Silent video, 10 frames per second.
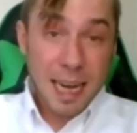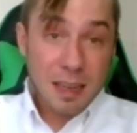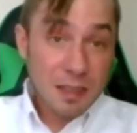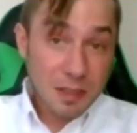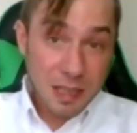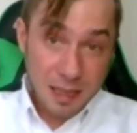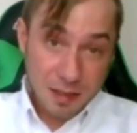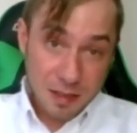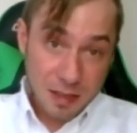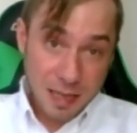analyst and
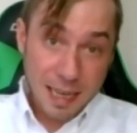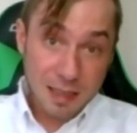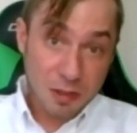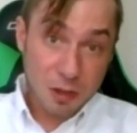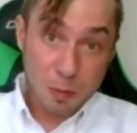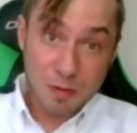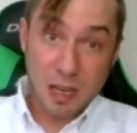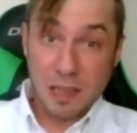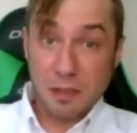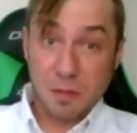analyst supervisor.